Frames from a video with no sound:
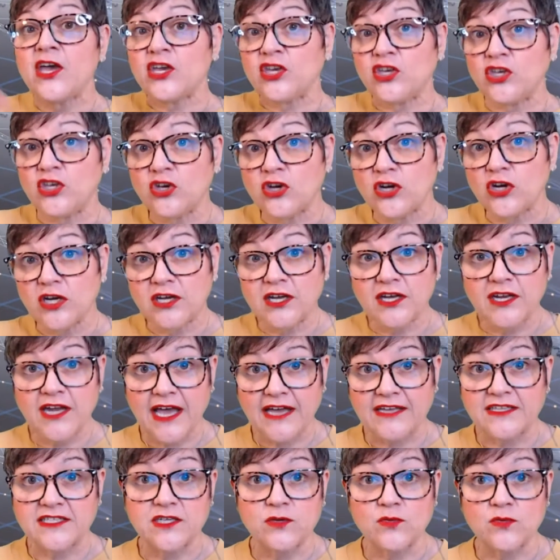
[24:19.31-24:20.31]
You're
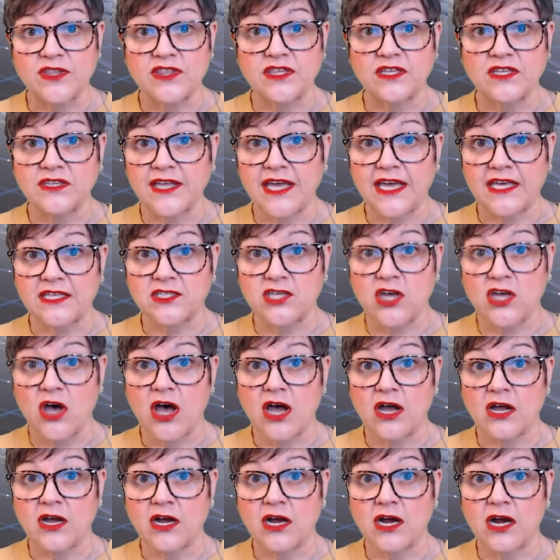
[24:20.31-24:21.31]
connecting with the late
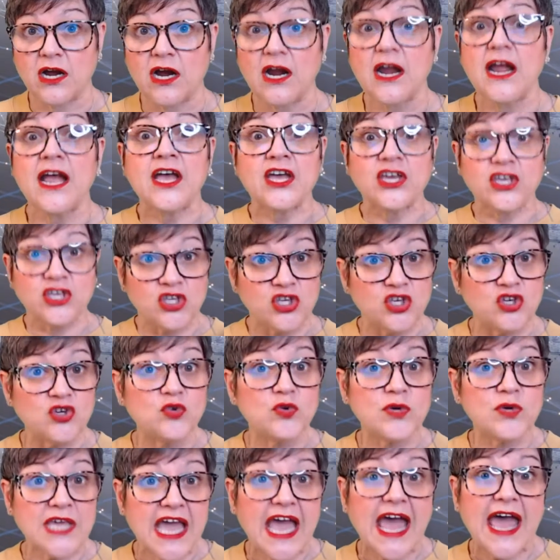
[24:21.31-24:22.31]
talker.
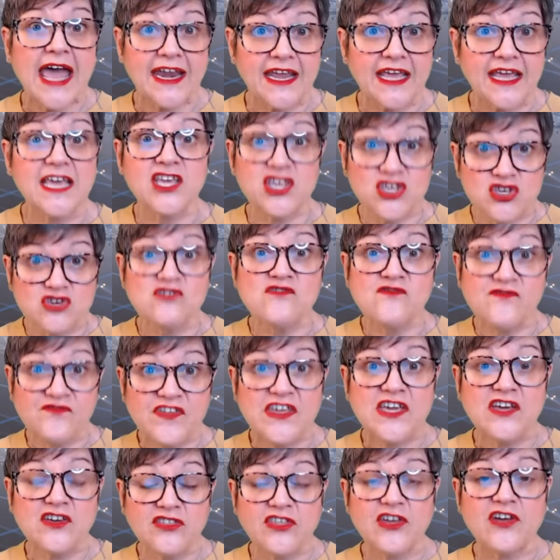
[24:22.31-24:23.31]
You get it. You
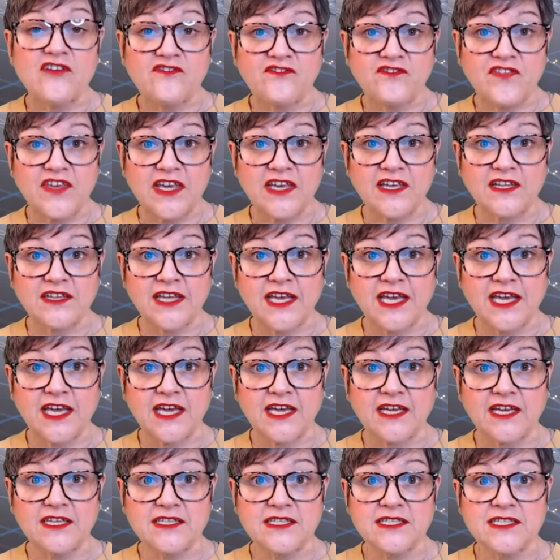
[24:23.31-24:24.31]
feel their
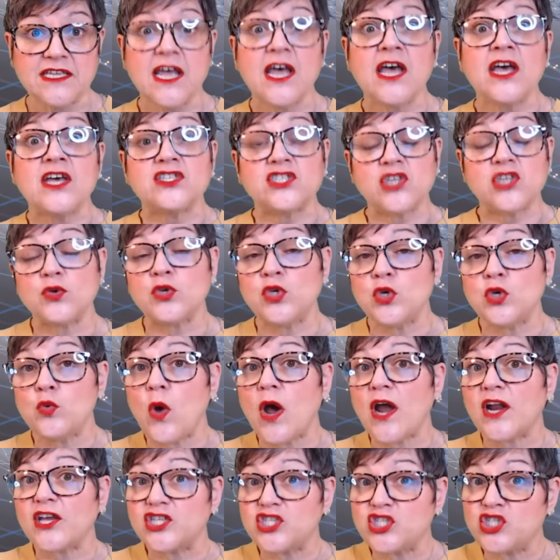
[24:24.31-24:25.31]
feelings. So you
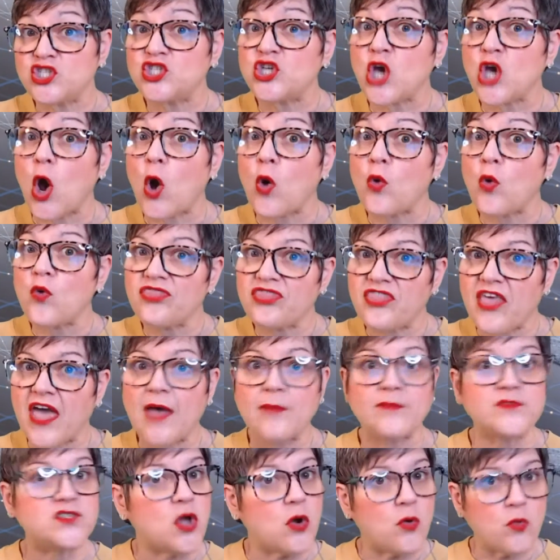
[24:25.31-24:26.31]
want to show
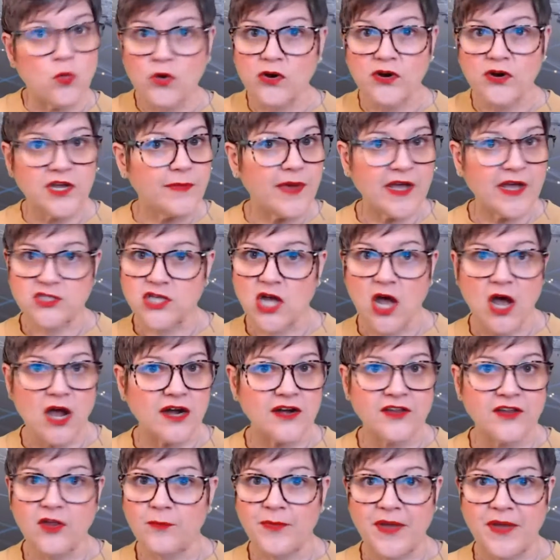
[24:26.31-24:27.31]
them, don't worry about
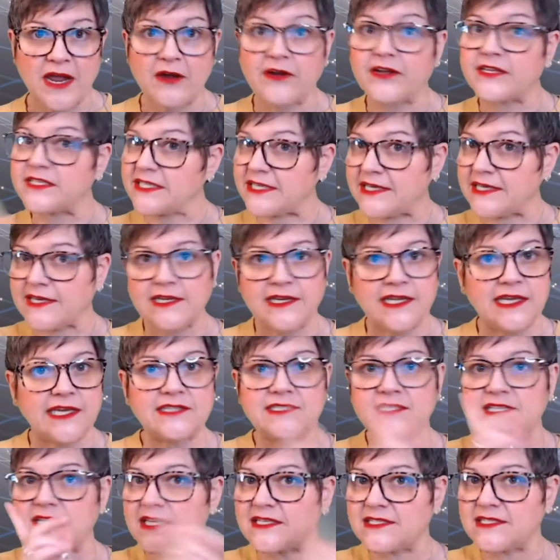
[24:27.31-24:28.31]
talking to their parents. He
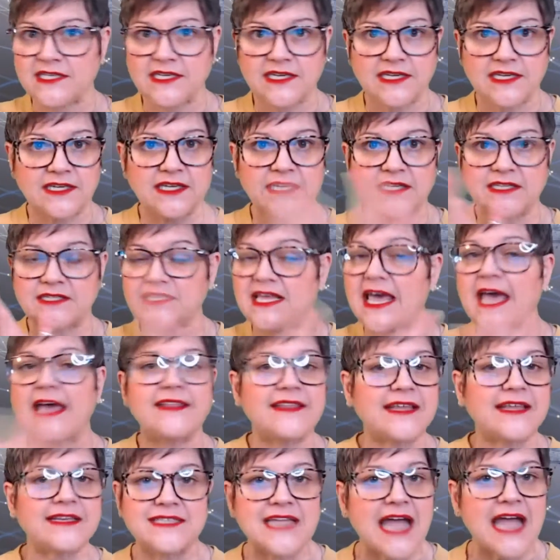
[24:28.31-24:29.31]
needs this. He needs that.
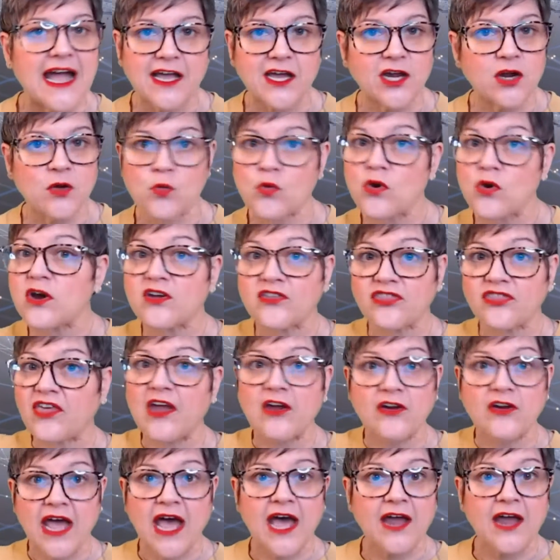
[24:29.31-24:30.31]
That's not going to work.
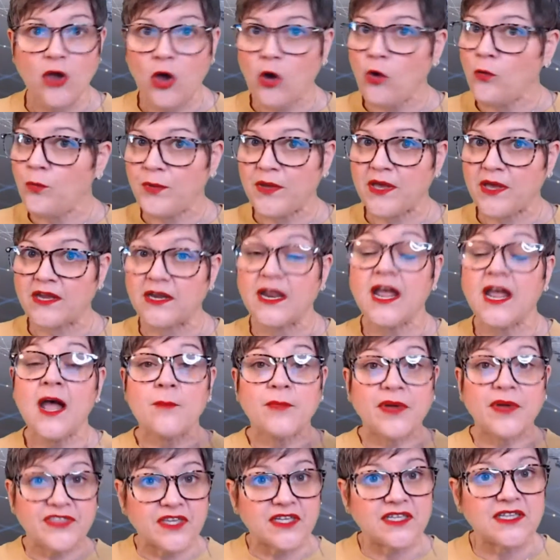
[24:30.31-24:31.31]
They're not open,
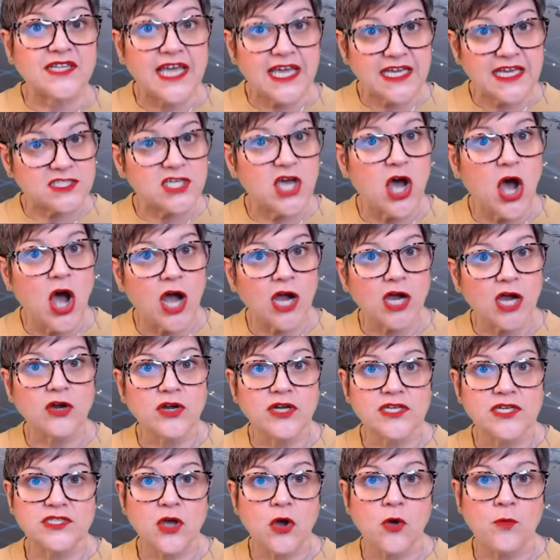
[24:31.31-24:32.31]
but the late
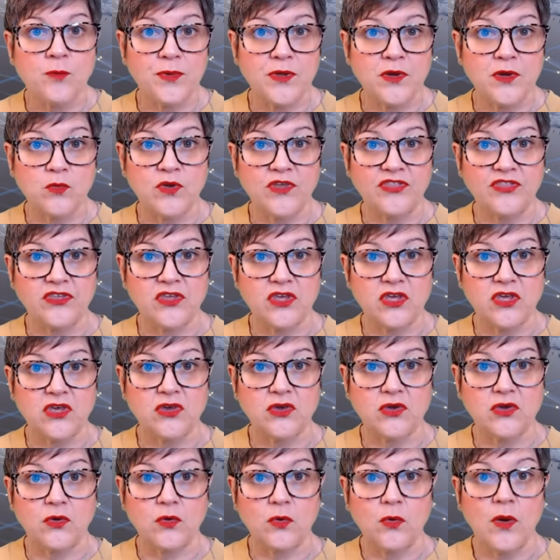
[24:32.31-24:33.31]
talker is open with
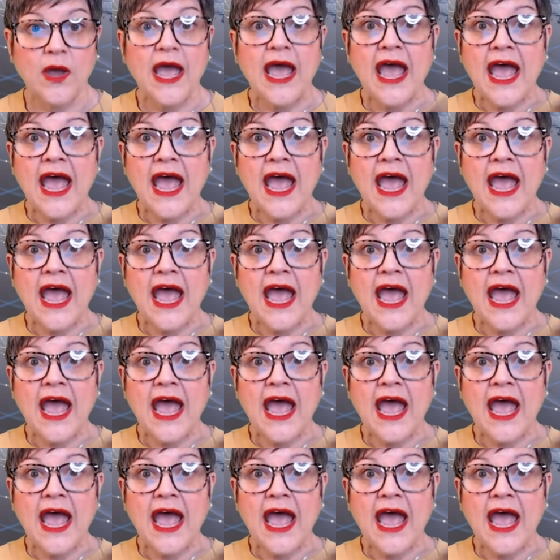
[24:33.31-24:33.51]
you.